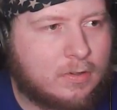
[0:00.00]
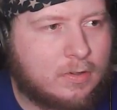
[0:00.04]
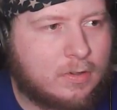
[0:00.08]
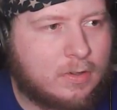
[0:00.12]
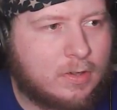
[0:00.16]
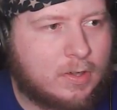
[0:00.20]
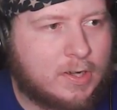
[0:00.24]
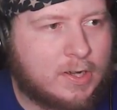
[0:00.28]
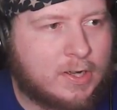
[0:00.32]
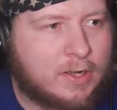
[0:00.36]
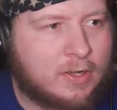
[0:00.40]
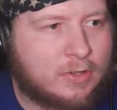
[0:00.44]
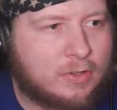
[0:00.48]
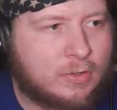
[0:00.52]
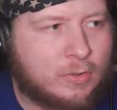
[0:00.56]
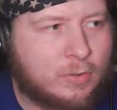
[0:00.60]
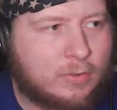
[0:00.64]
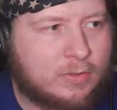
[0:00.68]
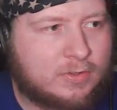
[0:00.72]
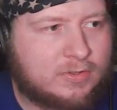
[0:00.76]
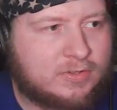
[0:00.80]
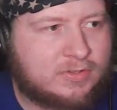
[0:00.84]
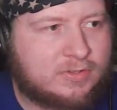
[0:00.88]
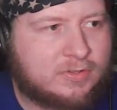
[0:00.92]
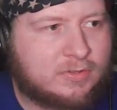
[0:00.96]
I hear
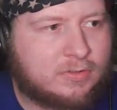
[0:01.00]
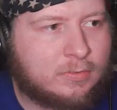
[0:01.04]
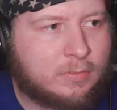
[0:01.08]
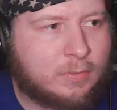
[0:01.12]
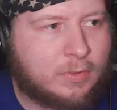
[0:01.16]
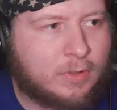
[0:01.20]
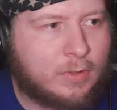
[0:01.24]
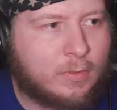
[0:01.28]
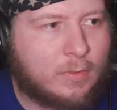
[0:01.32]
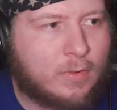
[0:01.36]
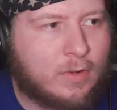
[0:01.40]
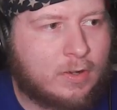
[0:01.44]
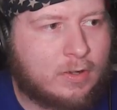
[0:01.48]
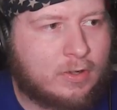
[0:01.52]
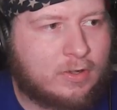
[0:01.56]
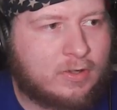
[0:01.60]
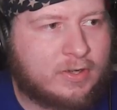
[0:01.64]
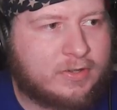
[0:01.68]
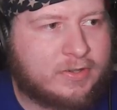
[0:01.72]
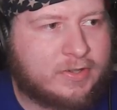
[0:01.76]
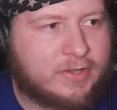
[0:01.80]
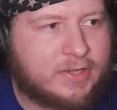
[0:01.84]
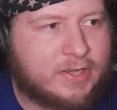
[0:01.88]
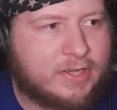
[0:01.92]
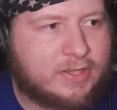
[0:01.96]
doors. I'm gonna walk
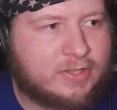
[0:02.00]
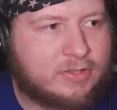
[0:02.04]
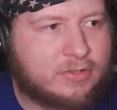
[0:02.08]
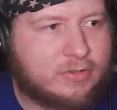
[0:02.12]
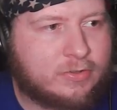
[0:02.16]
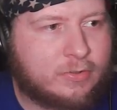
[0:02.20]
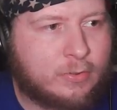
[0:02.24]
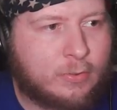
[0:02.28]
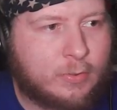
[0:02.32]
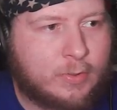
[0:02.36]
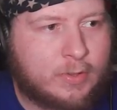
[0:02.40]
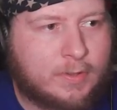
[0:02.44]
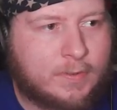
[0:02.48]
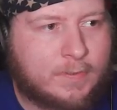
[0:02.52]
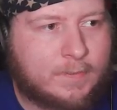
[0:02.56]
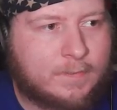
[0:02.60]
around the kitchen real quick.